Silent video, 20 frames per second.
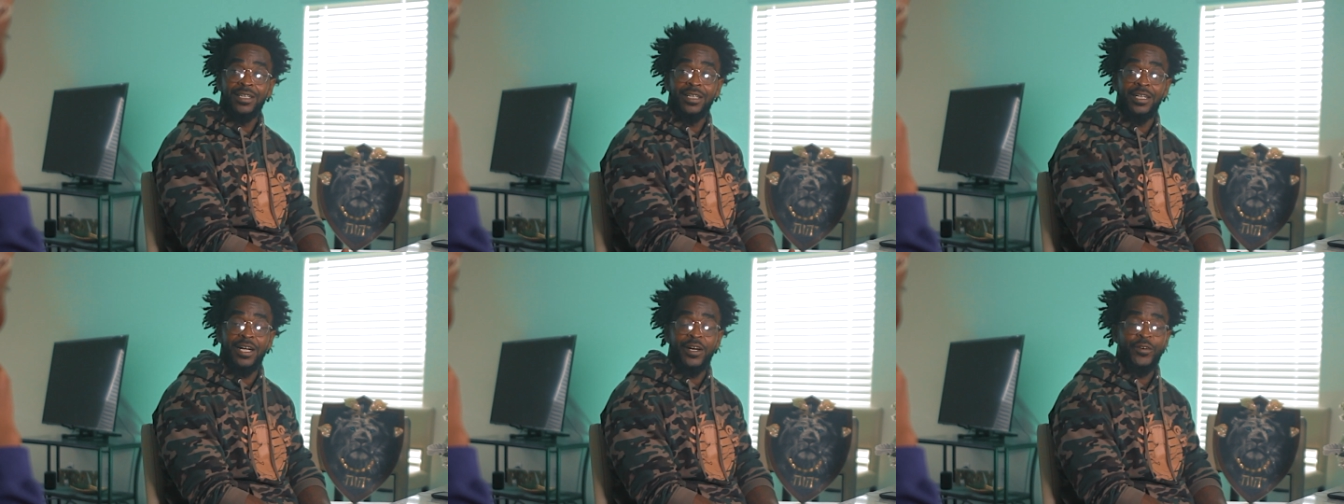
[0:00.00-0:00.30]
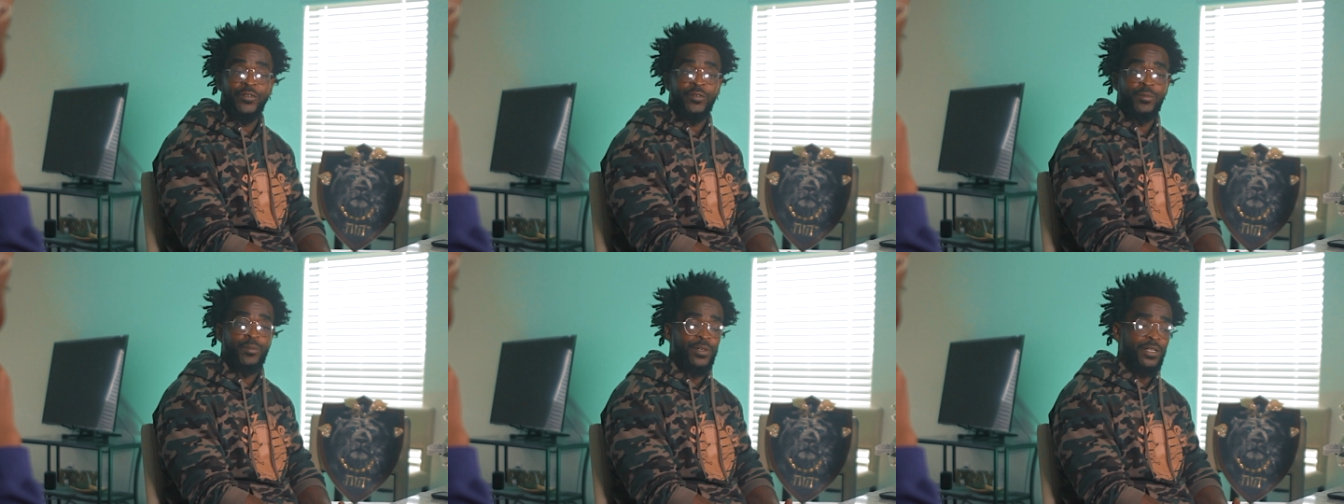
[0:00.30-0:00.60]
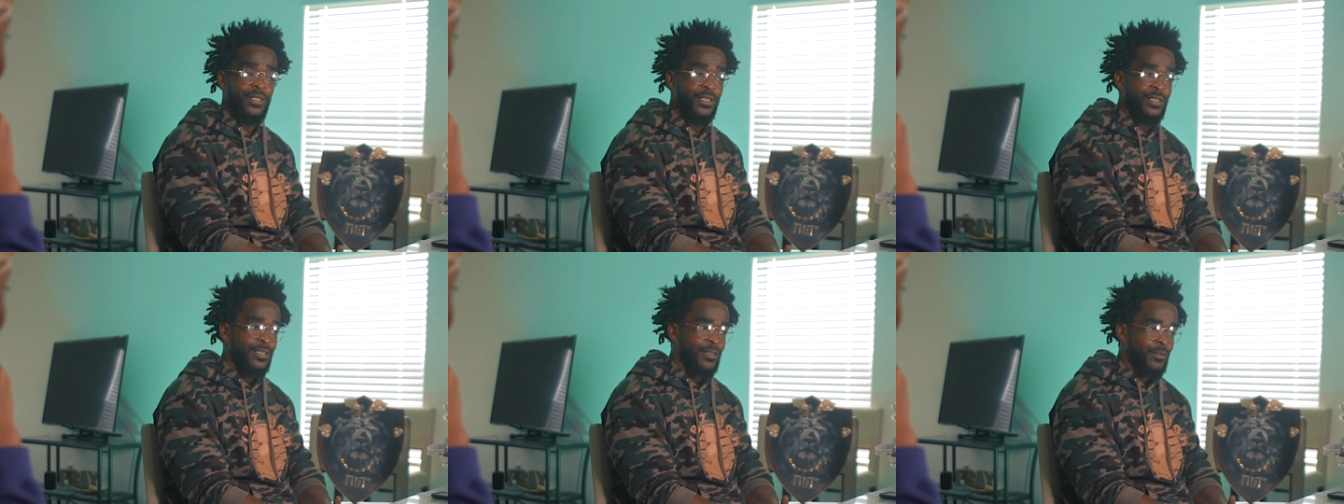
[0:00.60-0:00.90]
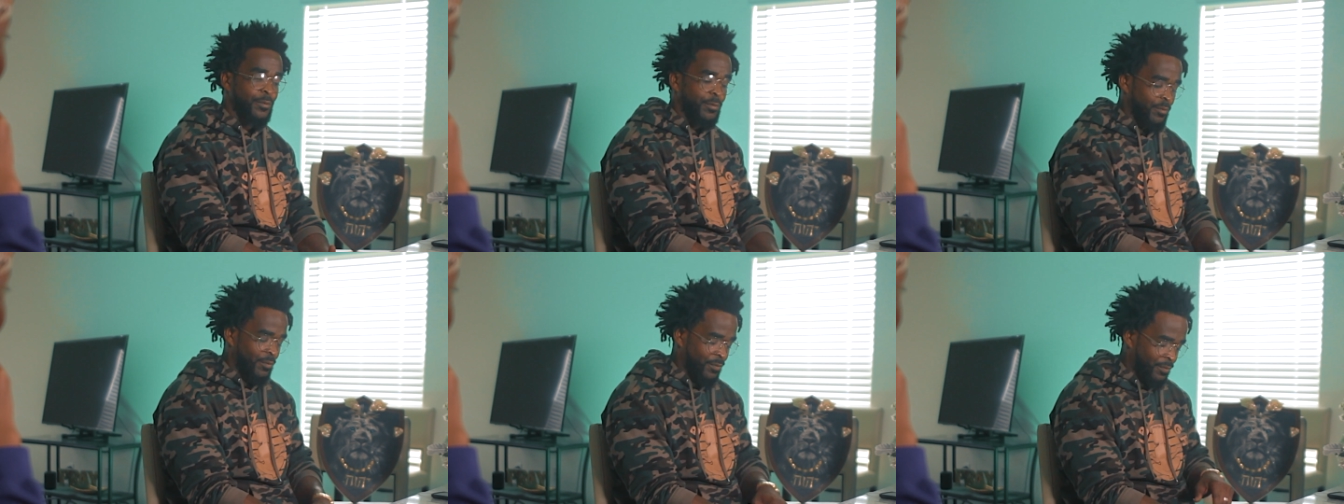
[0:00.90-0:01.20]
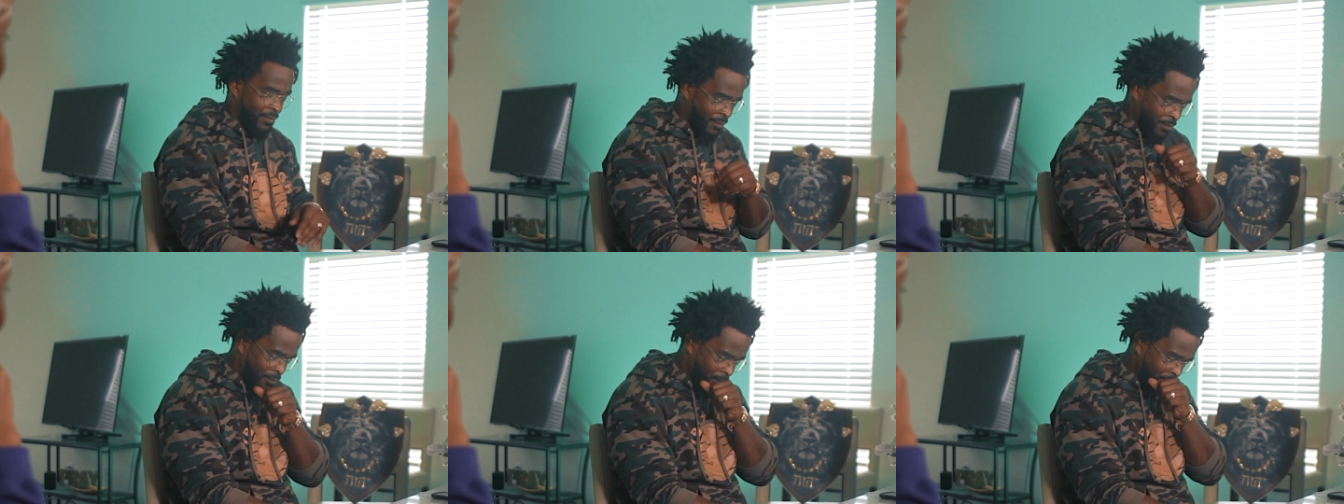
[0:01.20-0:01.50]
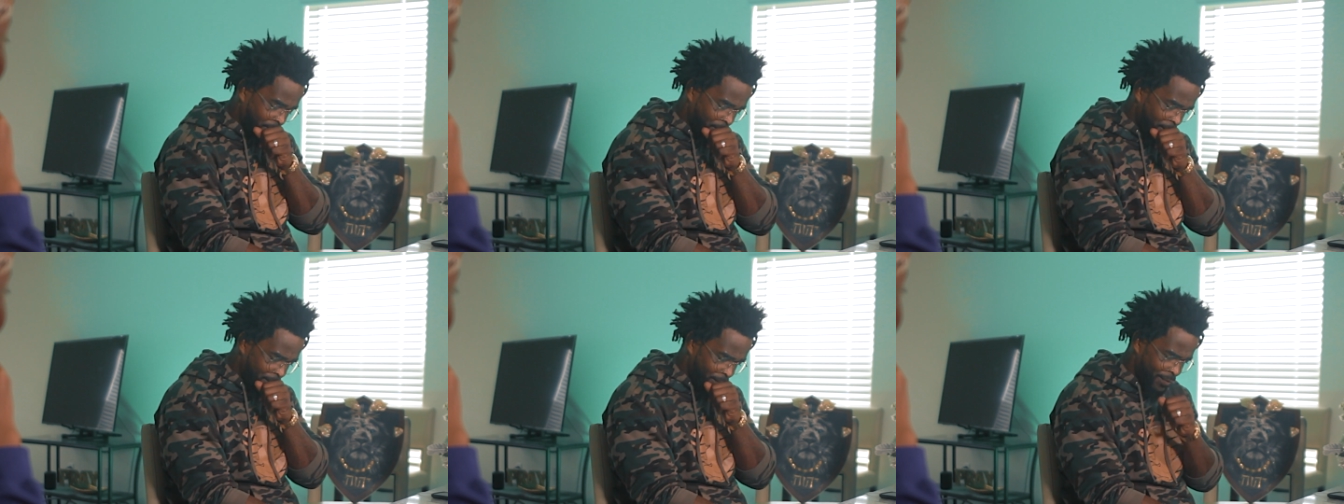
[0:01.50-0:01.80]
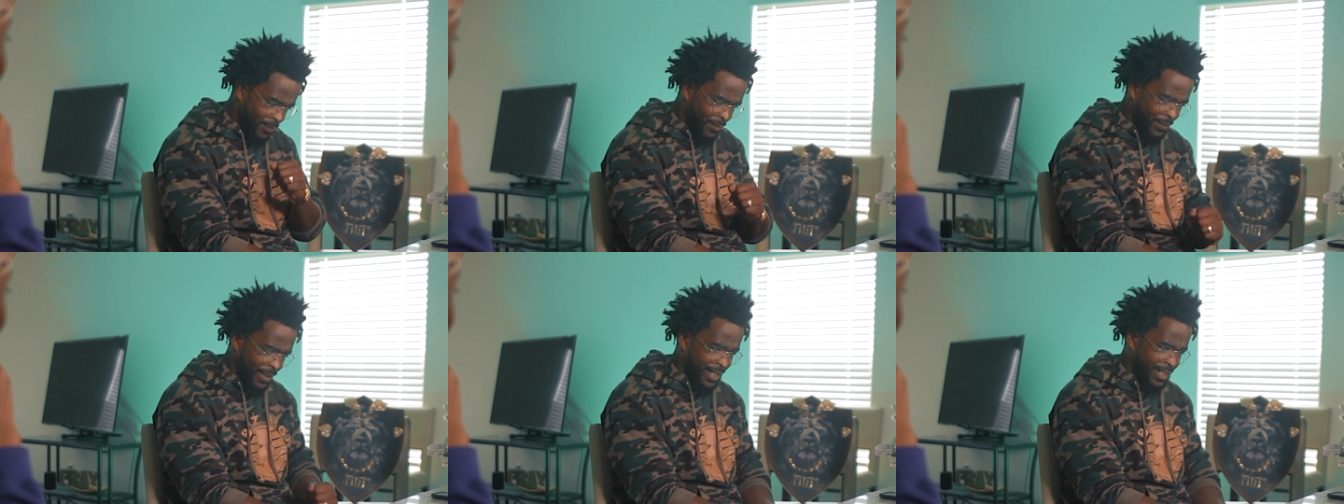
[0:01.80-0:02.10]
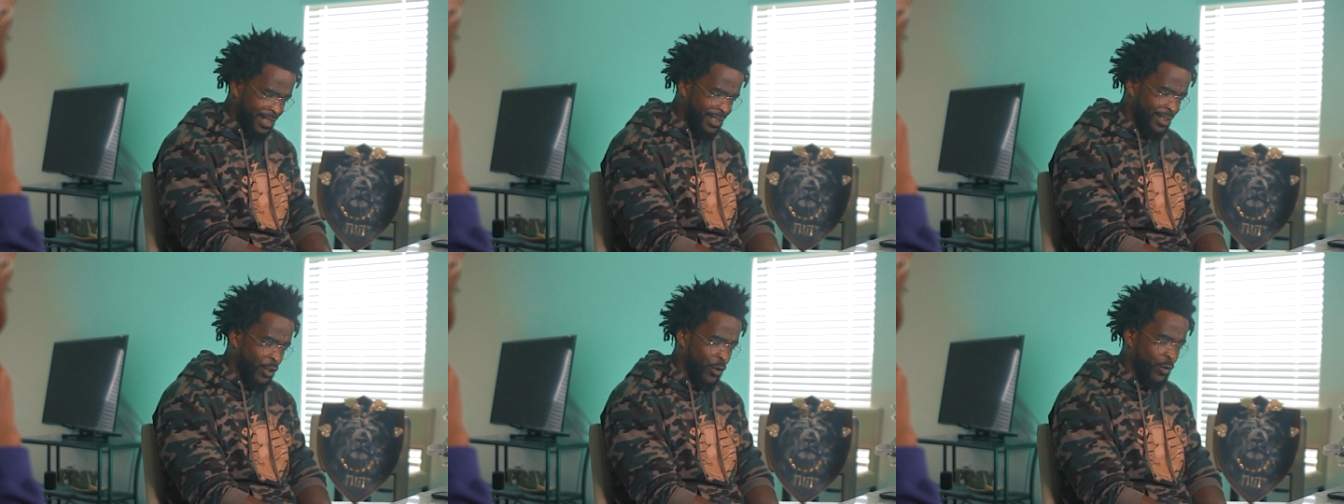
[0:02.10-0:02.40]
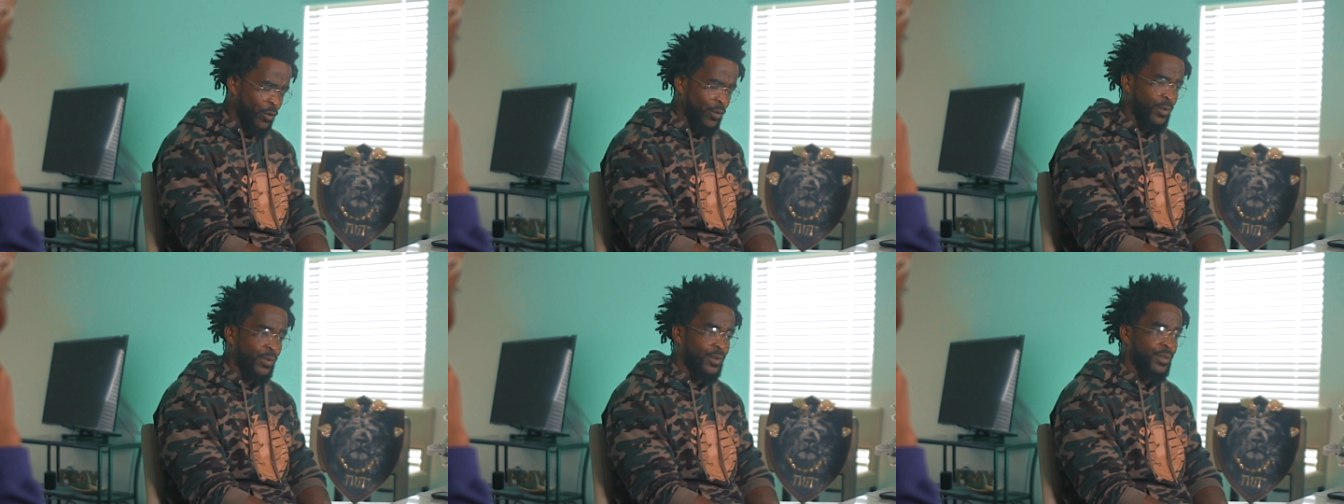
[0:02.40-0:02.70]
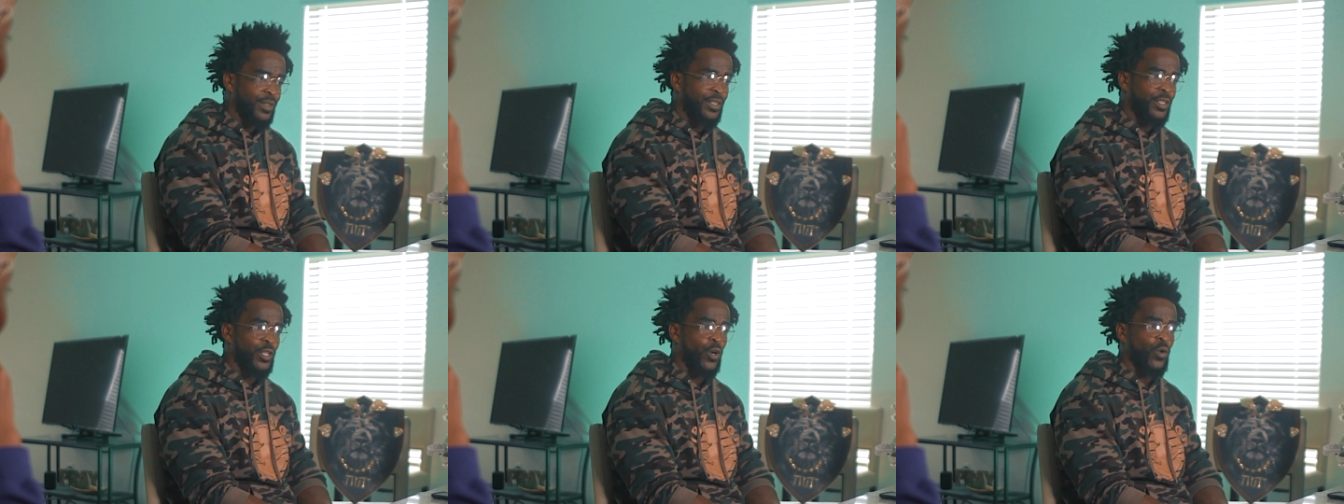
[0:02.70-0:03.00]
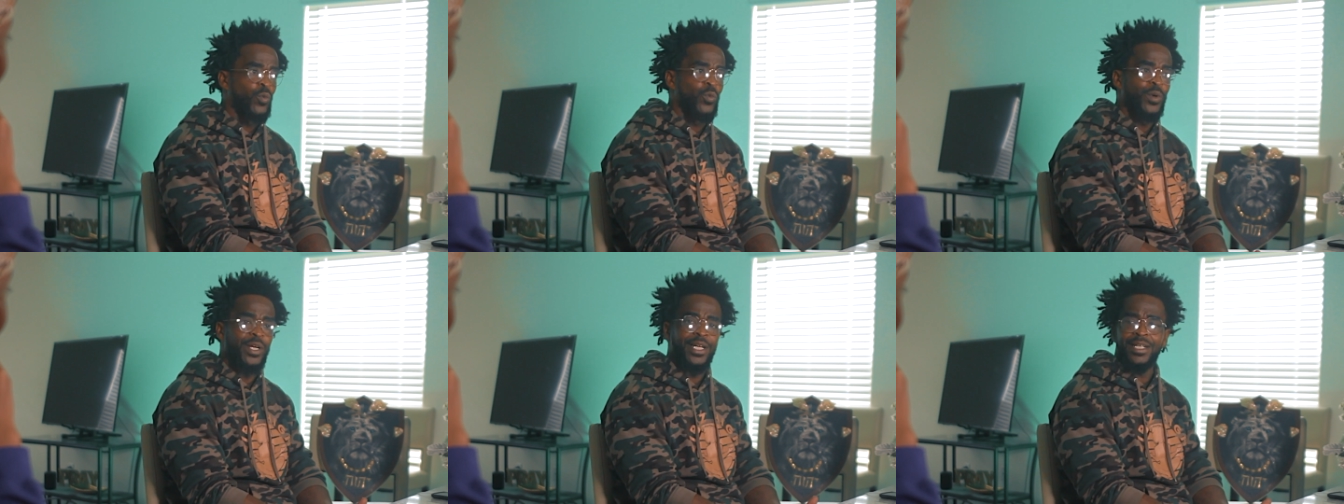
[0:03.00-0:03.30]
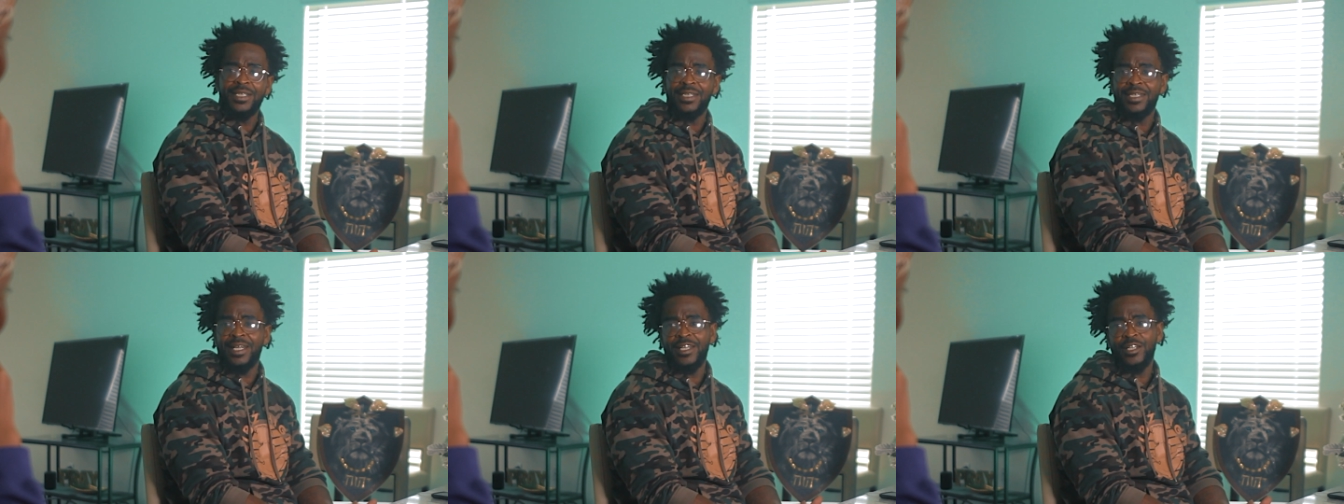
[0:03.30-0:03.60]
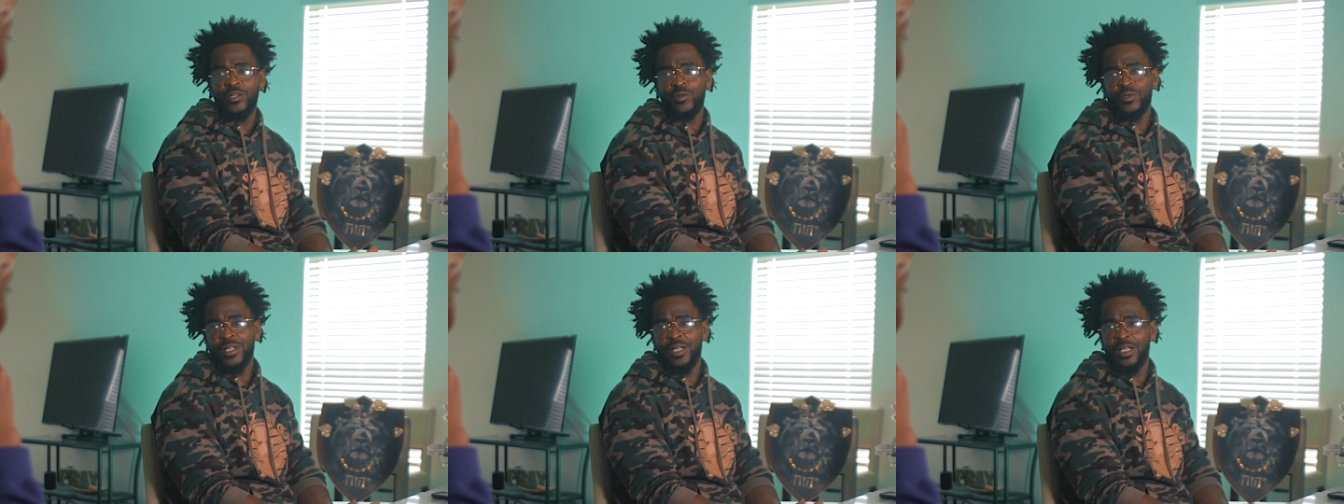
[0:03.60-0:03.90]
every month. So you know, Wednesday, you know,